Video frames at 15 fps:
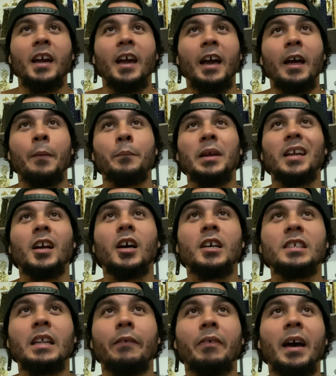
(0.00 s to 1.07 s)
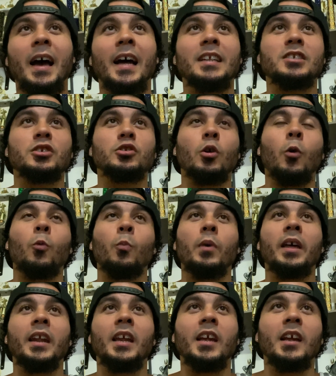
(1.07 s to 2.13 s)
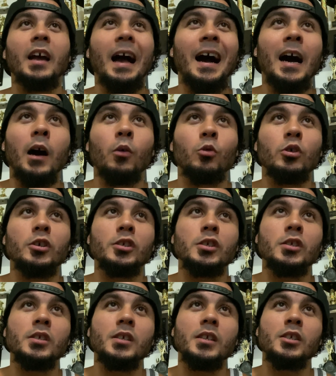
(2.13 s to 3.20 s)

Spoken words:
And because I've had so many hours,